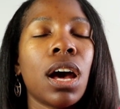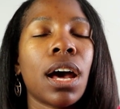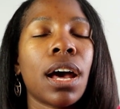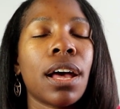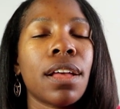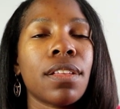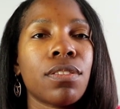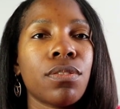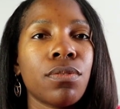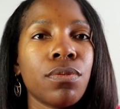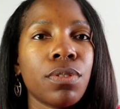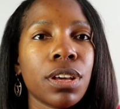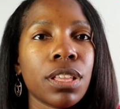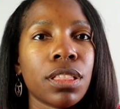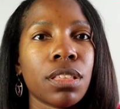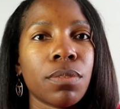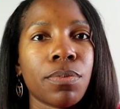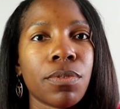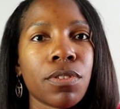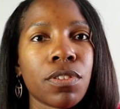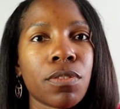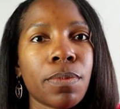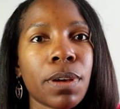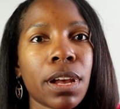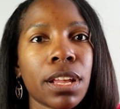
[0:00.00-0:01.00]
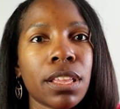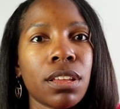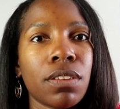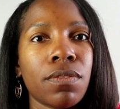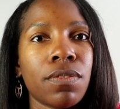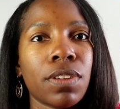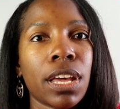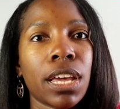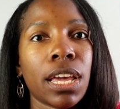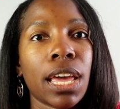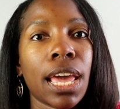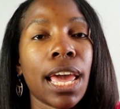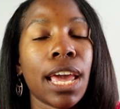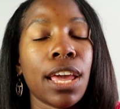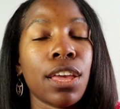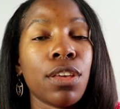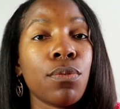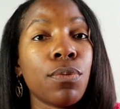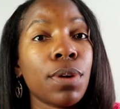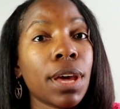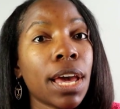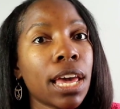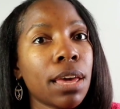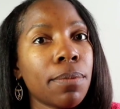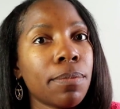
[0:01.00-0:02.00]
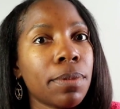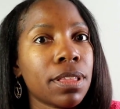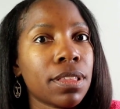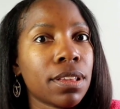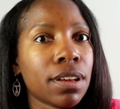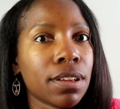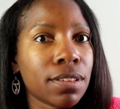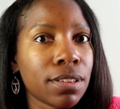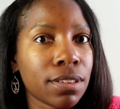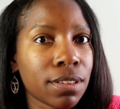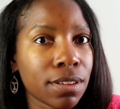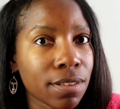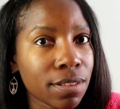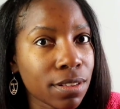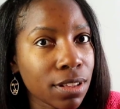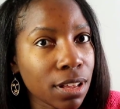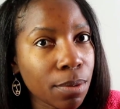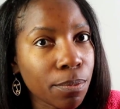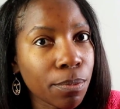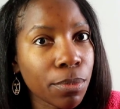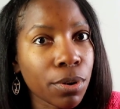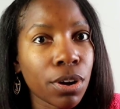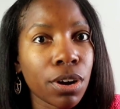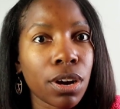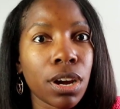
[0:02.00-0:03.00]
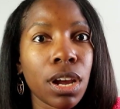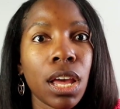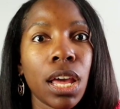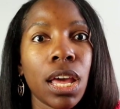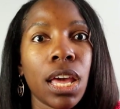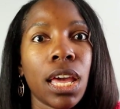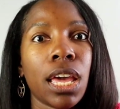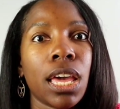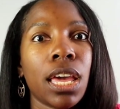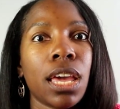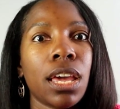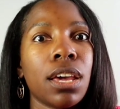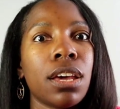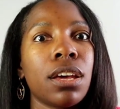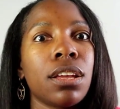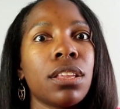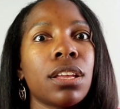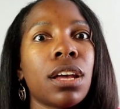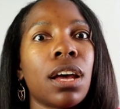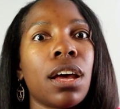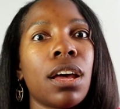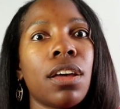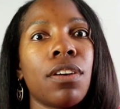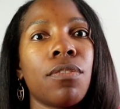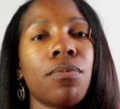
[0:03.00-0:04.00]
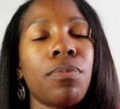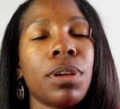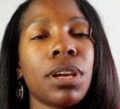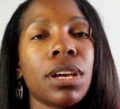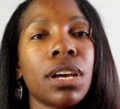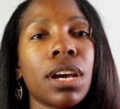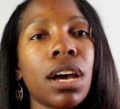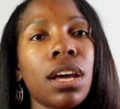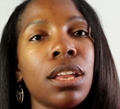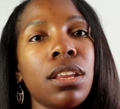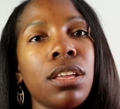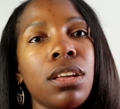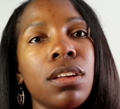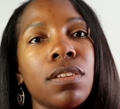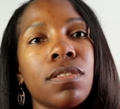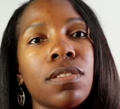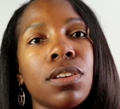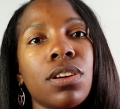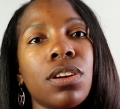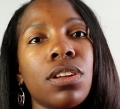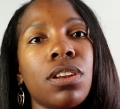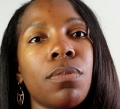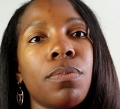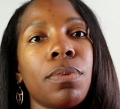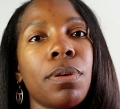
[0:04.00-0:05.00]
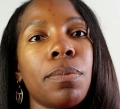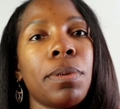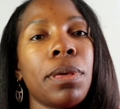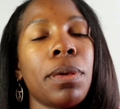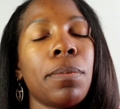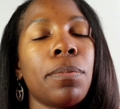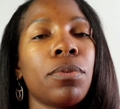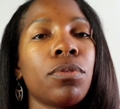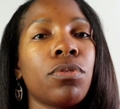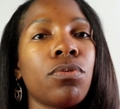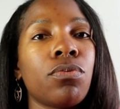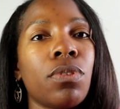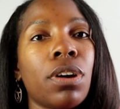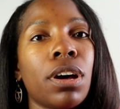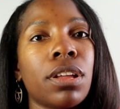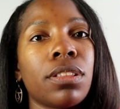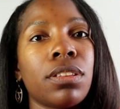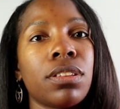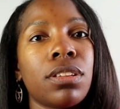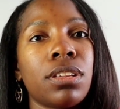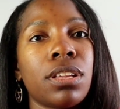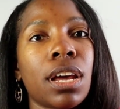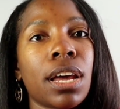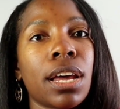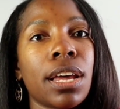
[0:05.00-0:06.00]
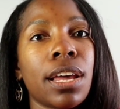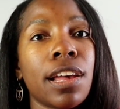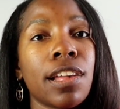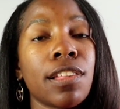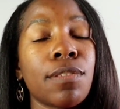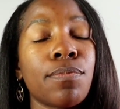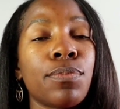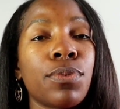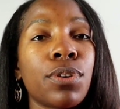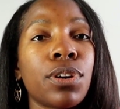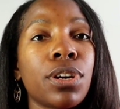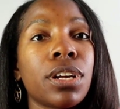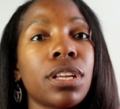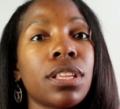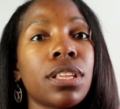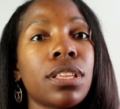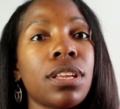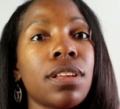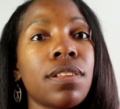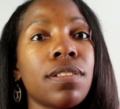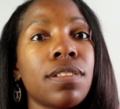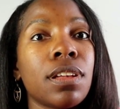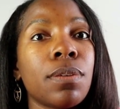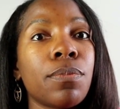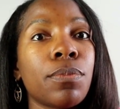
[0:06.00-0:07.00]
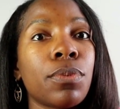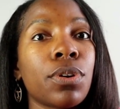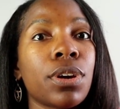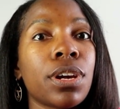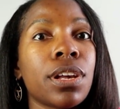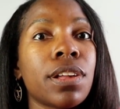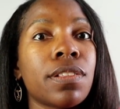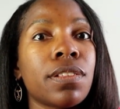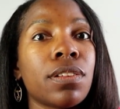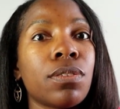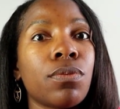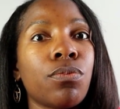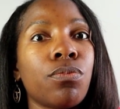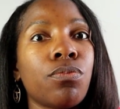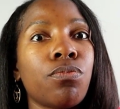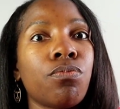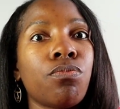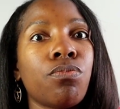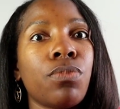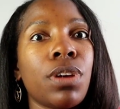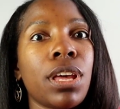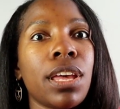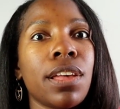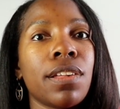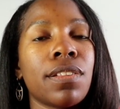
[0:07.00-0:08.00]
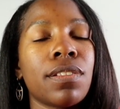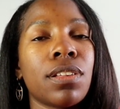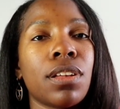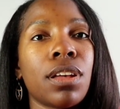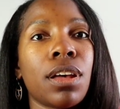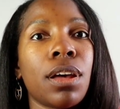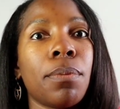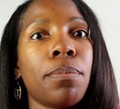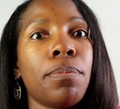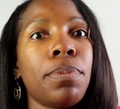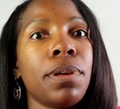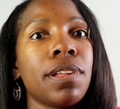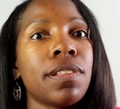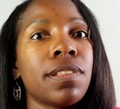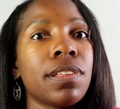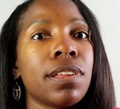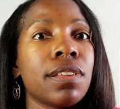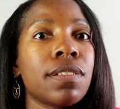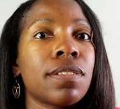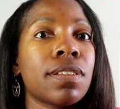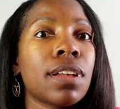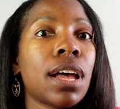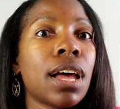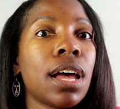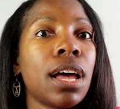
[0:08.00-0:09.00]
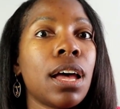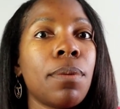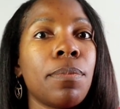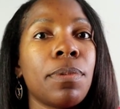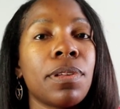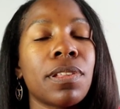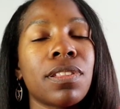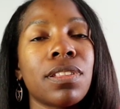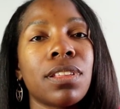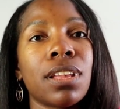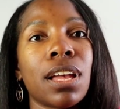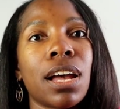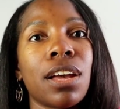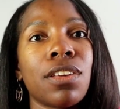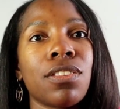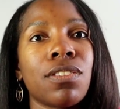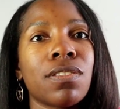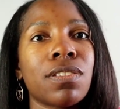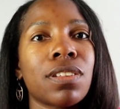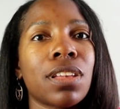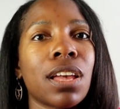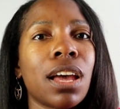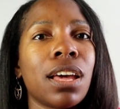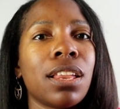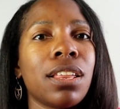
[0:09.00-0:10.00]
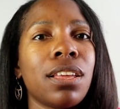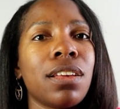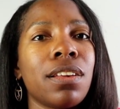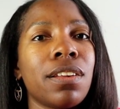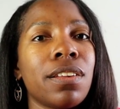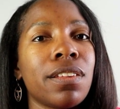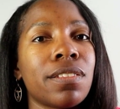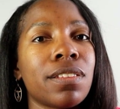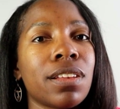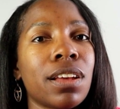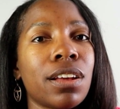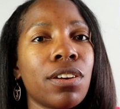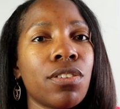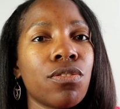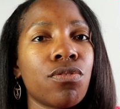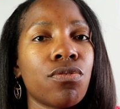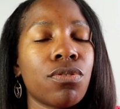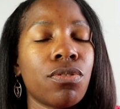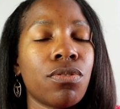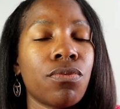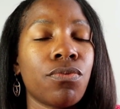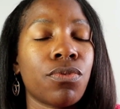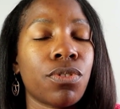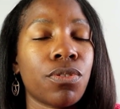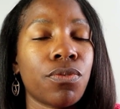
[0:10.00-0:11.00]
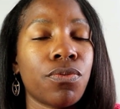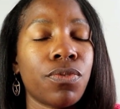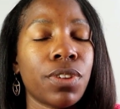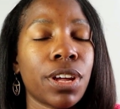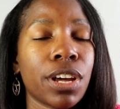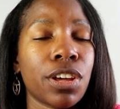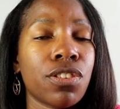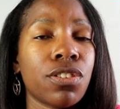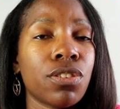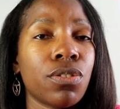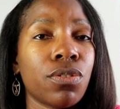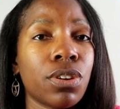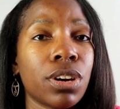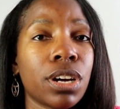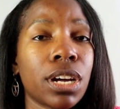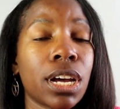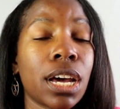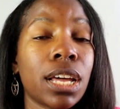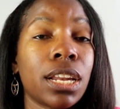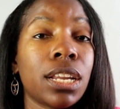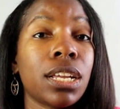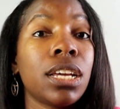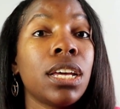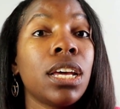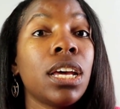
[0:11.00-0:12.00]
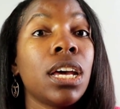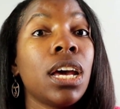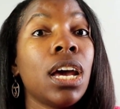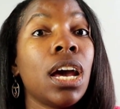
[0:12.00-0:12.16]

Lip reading: I do get the perspective that, hey, you came in Detty December, it could not have been Ghanaians, it could have been people throughout the diaspora. December is a busiest time. It's not just Ghanaians, it's not a reflection on Ghana.